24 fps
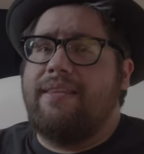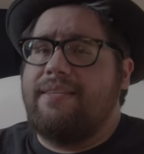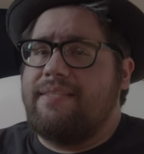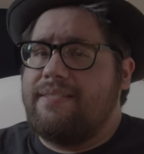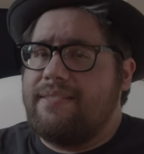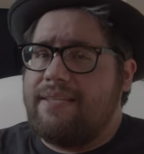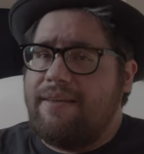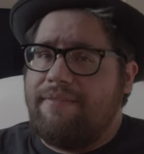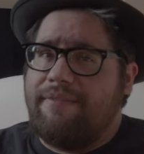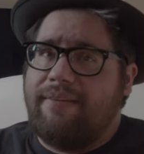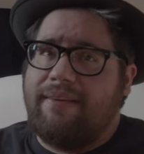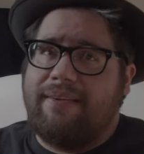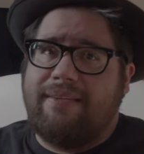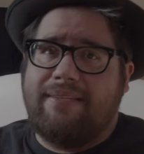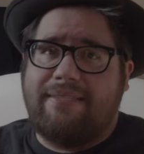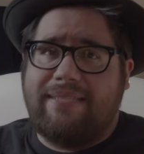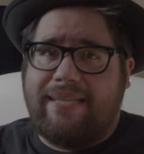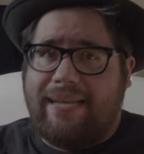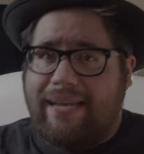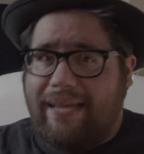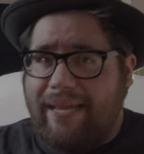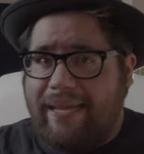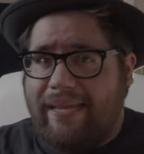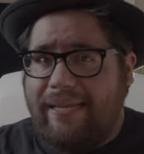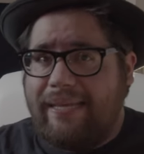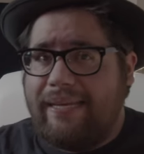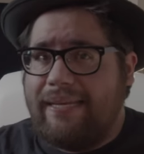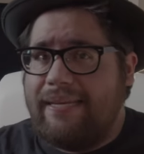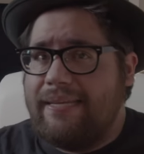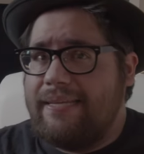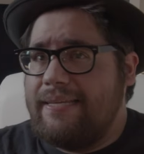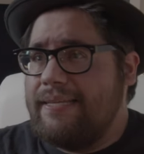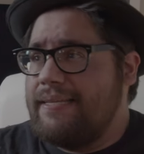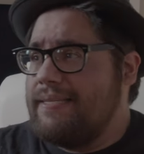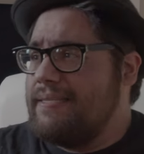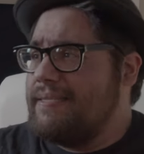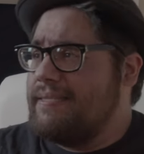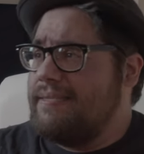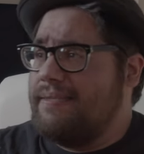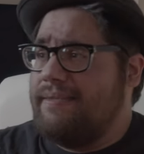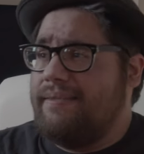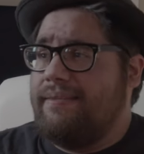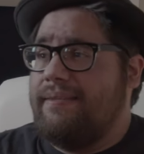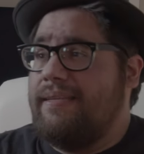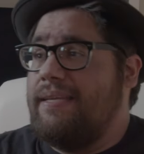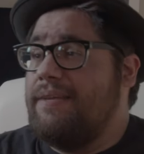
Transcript: the 70s and 80s,